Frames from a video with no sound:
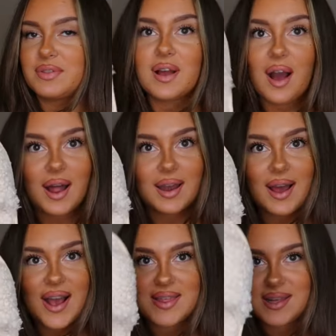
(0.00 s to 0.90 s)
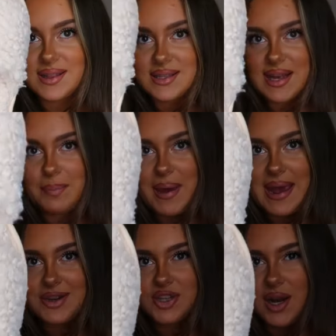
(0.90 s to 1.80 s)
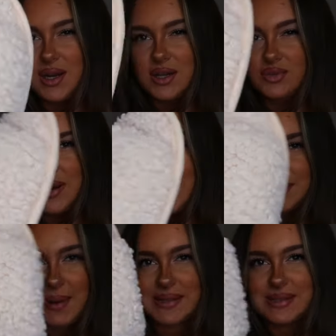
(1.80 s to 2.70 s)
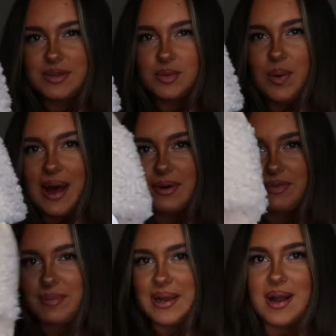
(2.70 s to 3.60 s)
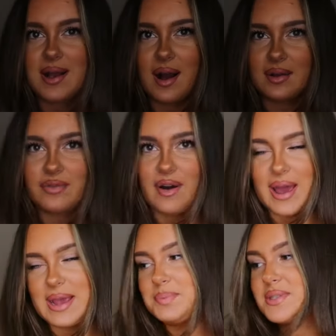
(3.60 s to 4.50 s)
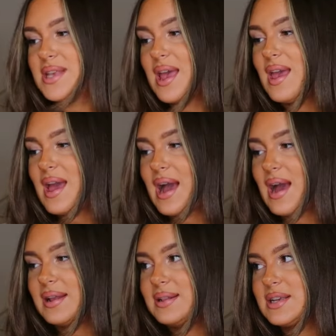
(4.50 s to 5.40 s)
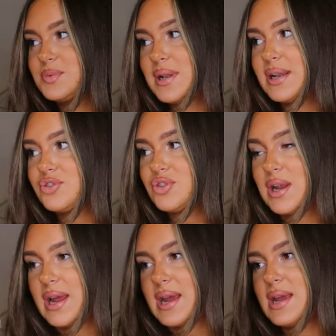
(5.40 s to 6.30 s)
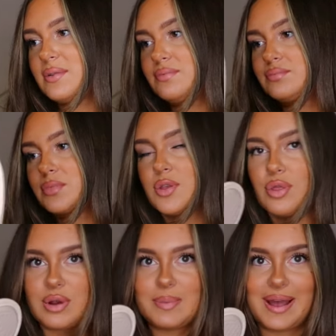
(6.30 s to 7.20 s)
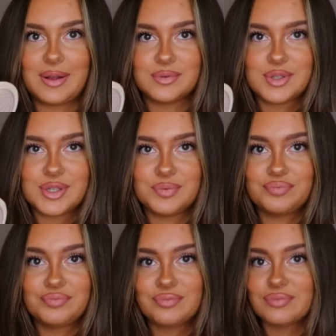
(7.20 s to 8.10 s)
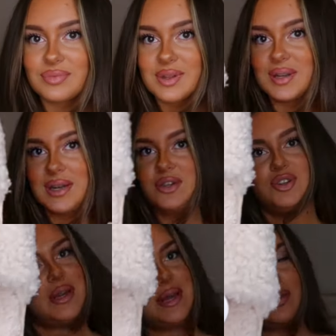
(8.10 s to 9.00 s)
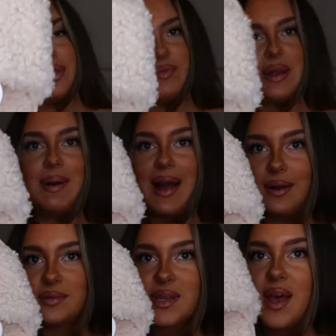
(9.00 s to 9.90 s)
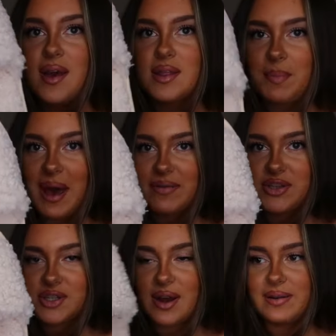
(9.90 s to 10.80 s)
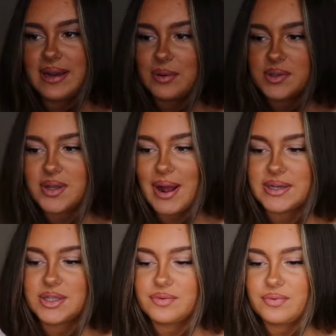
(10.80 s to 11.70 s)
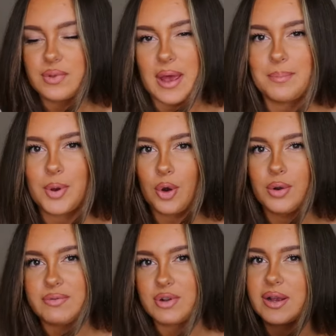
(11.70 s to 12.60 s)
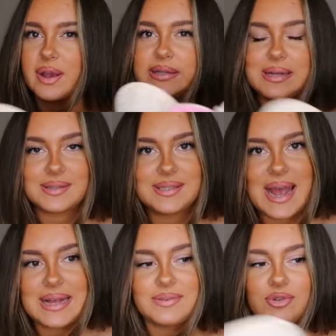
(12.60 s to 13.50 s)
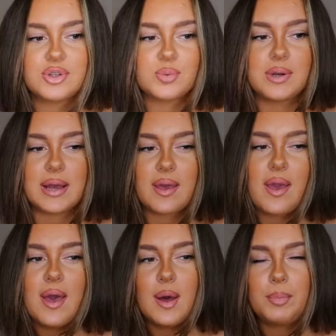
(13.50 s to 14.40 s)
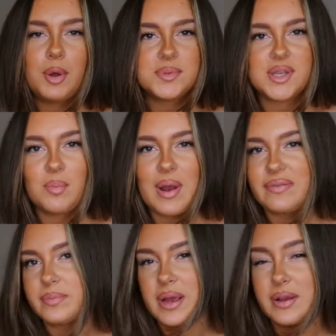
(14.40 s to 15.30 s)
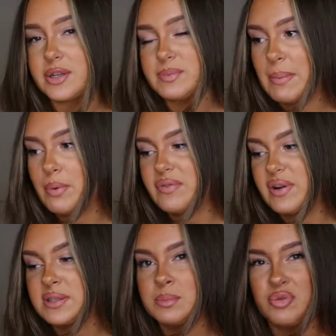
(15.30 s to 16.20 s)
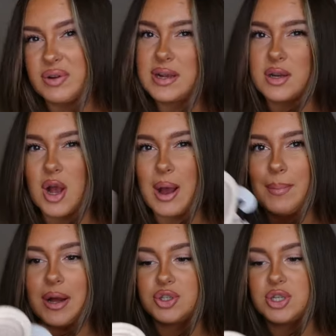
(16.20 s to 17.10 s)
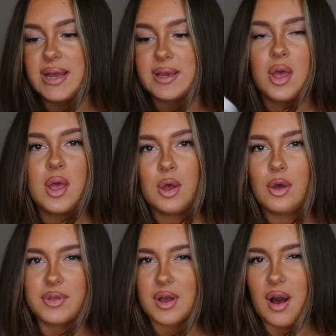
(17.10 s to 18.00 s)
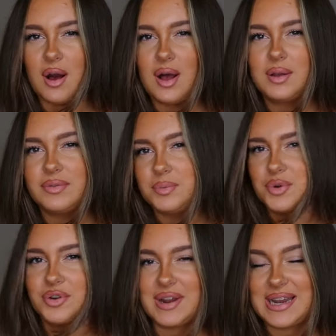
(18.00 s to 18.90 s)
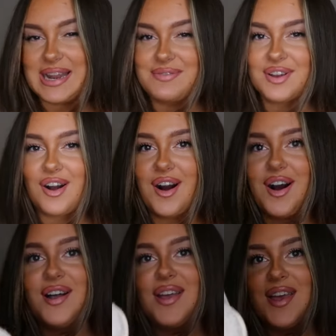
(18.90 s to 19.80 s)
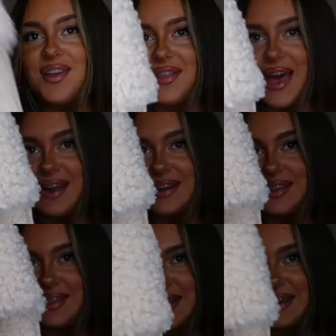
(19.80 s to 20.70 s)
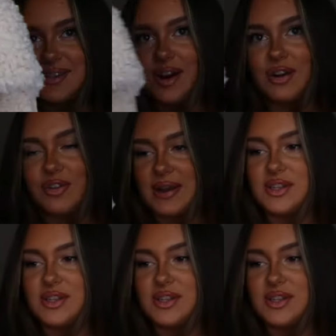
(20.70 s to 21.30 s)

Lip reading: the color. I think this like beige color looks really expensive as well, giving me like UGG vibes. And these were literally £3. Literally £3. The perfect is kind of like little slides to put on if you're like going downstairs, if you just want to like pop somewhere. If I'm like going to my boyfriend's, I'm not really going to go out much like of the car, I'm not going to really leave the car, then these are a great